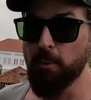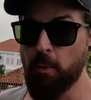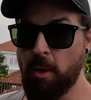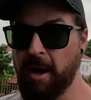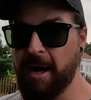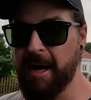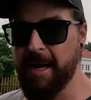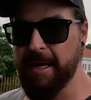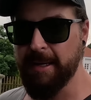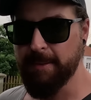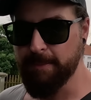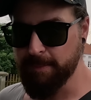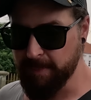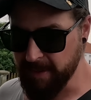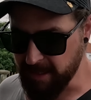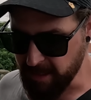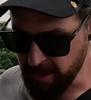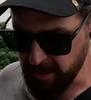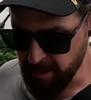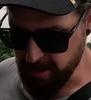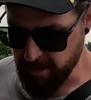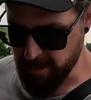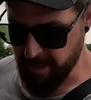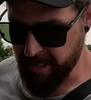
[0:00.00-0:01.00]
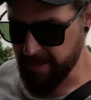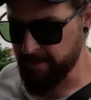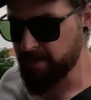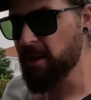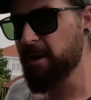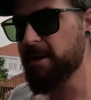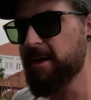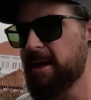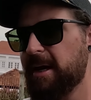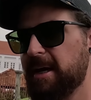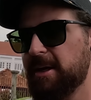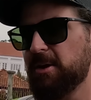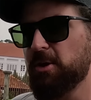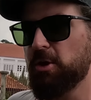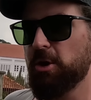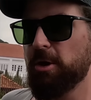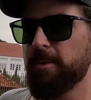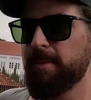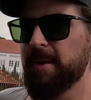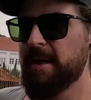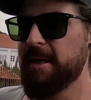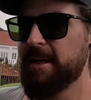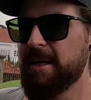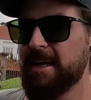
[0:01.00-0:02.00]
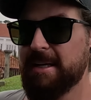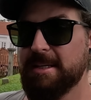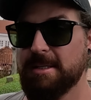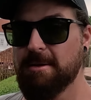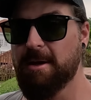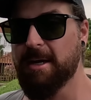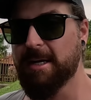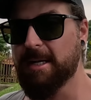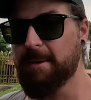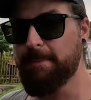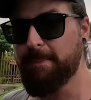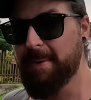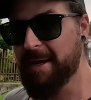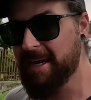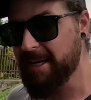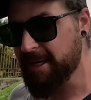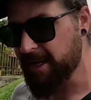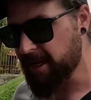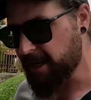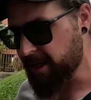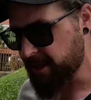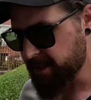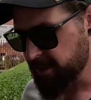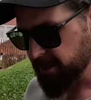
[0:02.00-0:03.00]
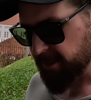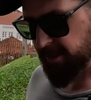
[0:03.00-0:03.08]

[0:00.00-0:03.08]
Why? Because I am not a human encyclopedia,